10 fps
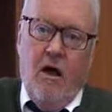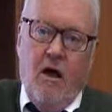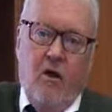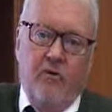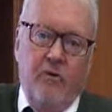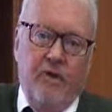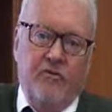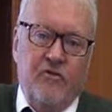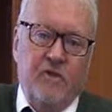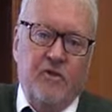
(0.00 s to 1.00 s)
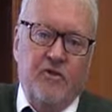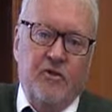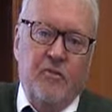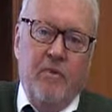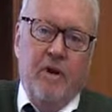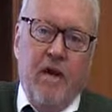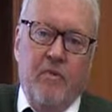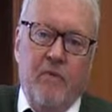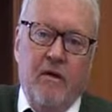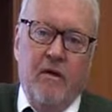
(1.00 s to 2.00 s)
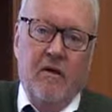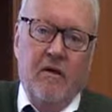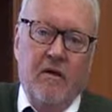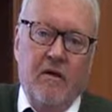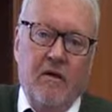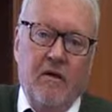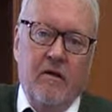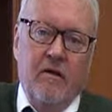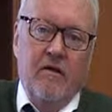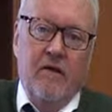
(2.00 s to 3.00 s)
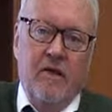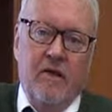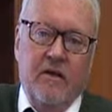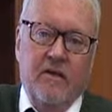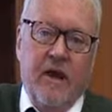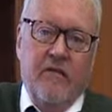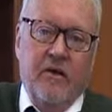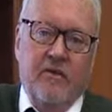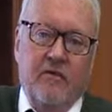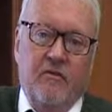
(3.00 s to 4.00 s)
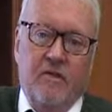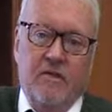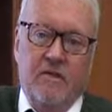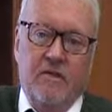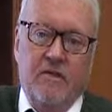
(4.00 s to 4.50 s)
Are you interested to become the director of this?